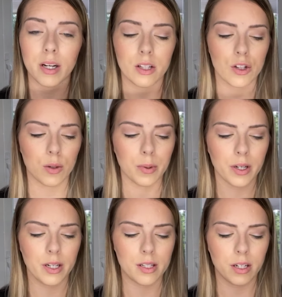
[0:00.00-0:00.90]
It's super
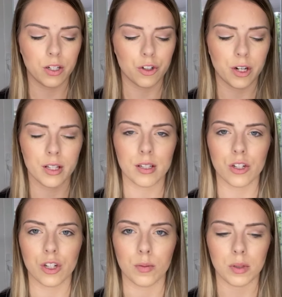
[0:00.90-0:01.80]
easy to
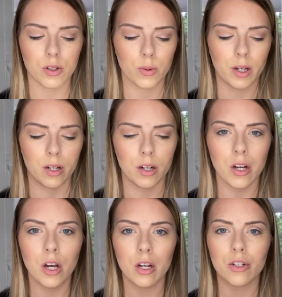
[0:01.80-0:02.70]
transition between
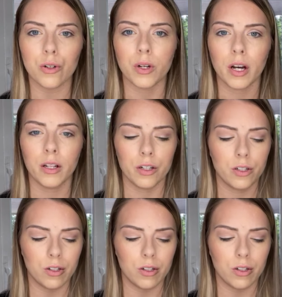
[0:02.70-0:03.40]
2 colors.